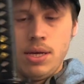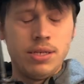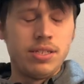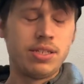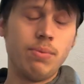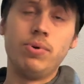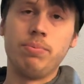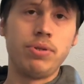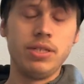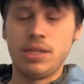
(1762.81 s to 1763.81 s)
someone
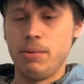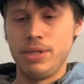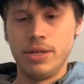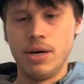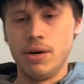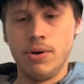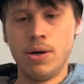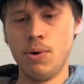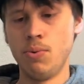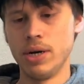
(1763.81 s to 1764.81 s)
please let me know
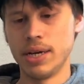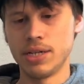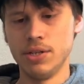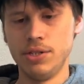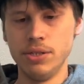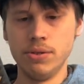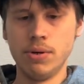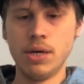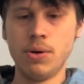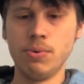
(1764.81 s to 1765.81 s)
what I can do
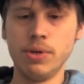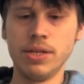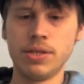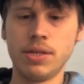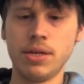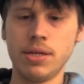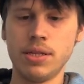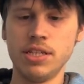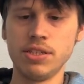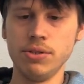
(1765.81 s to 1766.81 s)
with
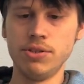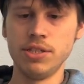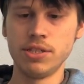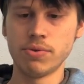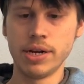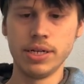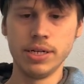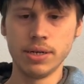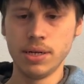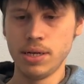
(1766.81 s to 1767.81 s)
this looseness right
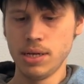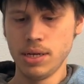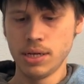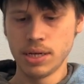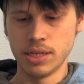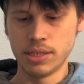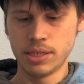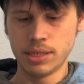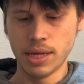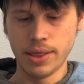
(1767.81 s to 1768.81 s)
here,
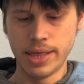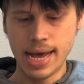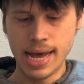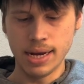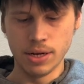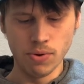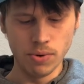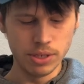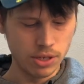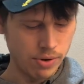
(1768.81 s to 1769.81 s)
because that
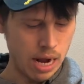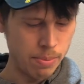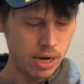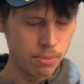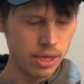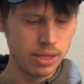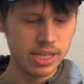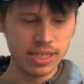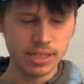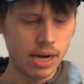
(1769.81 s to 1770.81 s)
annoys the crap out of me.
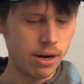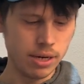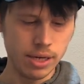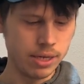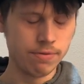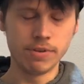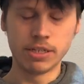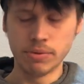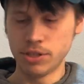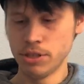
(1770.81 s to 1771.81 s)
This I already can fix
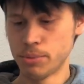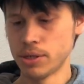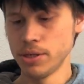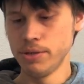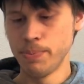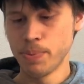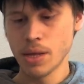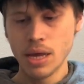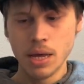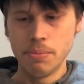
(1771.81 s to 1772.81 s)
with super glue,
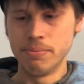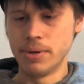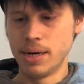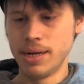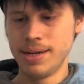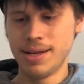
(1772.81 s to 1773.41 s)
but